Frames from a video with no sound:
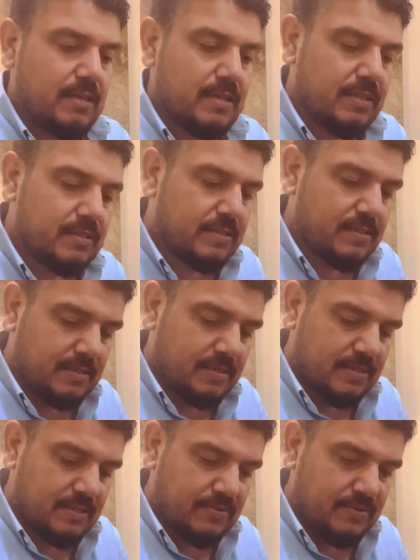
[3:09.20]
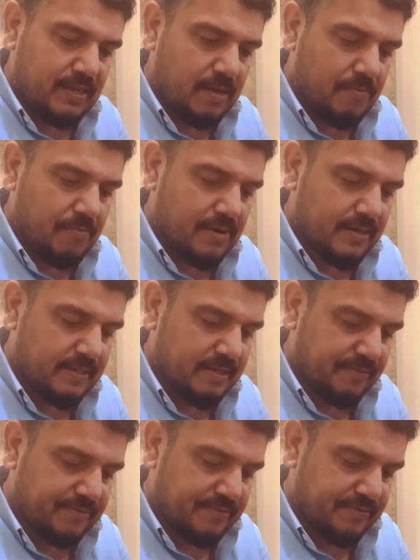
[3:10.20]
It's really
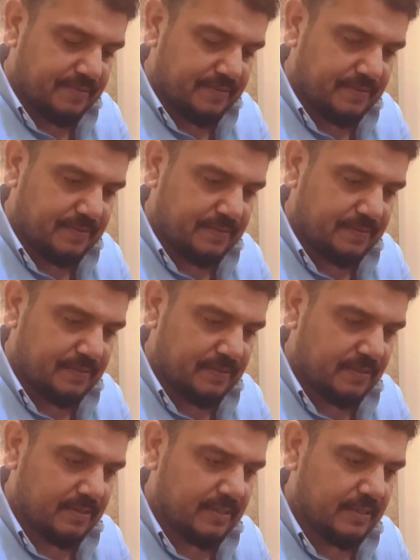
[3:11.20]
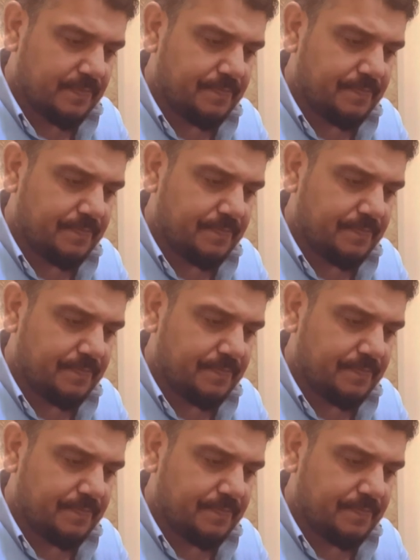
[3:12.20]
impressive. You see,